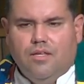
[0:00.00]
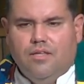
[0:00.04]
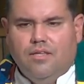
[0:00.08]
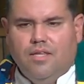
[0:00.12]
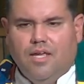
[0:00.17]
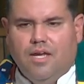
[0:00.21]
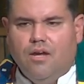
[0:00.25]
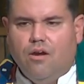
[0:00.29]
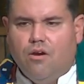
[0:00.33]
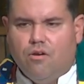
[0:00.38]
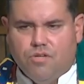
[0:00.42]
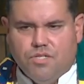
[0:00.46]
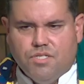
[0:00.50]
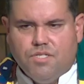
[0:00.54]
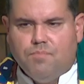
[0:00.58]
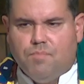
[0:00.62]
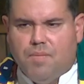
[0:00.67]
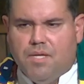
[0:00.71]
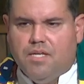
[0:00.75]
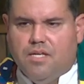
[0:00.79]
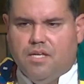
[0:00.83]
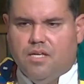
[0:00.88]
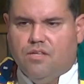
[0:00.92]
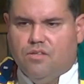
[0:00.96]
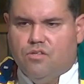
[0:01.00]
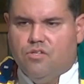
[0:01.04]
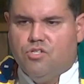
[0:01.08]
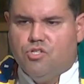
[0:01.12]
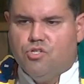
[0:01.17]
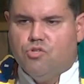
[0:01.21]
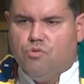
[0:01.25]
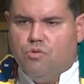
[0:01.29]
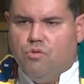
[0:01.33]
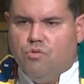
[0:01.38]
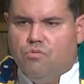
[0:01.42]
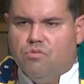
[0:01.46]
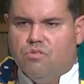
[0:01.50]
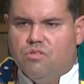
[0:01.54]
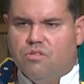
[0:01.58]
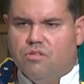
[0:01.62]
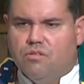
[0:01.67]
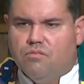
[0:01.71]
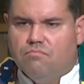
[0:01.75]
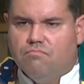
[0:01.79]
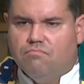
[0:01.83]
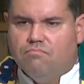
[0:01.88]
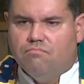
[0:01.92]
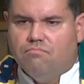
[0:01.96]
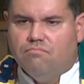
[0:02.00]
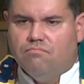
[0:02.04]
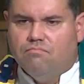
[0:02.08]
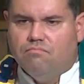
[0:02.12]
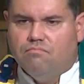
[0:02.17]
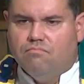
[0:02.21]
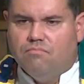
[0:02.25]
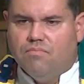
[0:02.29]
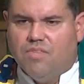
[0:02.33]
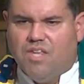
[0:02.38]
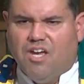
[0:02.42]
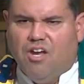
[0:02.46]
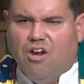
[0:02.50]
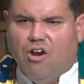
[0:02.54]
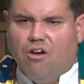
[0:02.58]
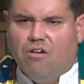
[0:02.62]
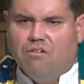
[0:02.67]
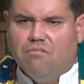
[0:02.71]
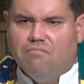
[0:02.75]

they are speaking the truth. They are.